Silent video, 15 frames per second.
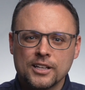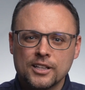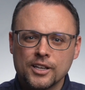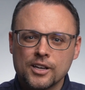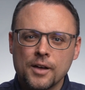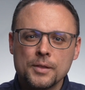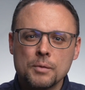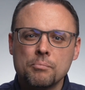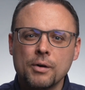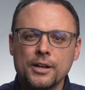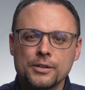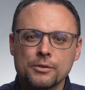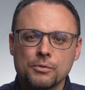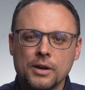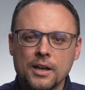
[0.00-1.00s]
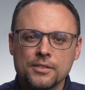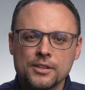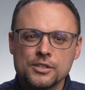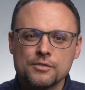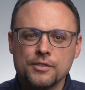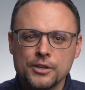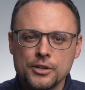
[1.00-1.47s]
Click on the button around
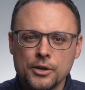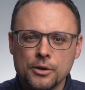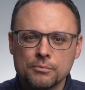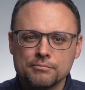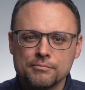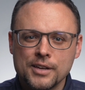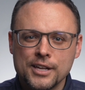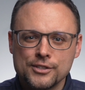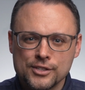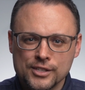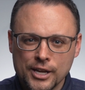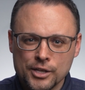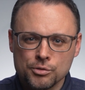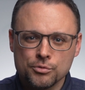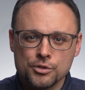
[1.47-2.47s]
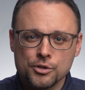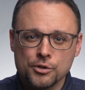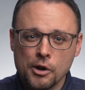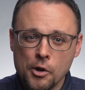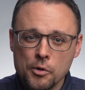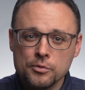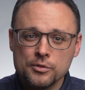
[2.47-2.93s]
this video and schedule
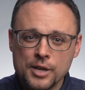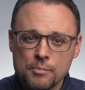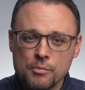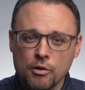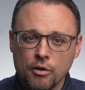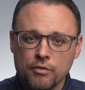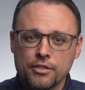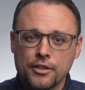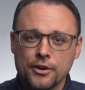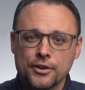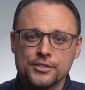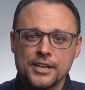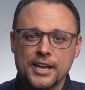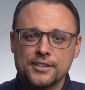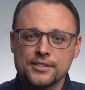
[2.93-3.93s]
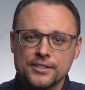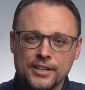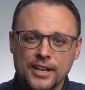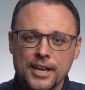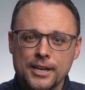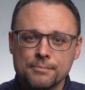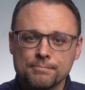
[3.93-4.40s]
your own demo of TheraSaaS
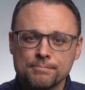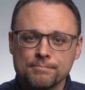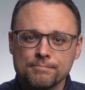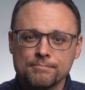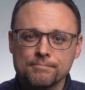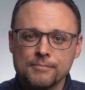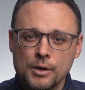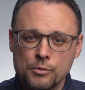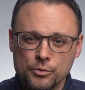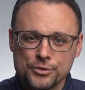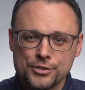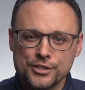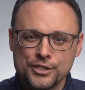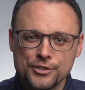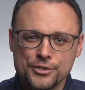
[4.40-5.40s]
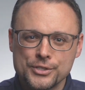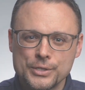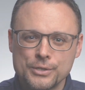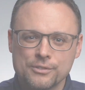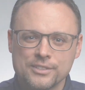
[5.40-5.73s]
today, and we'll see you soon.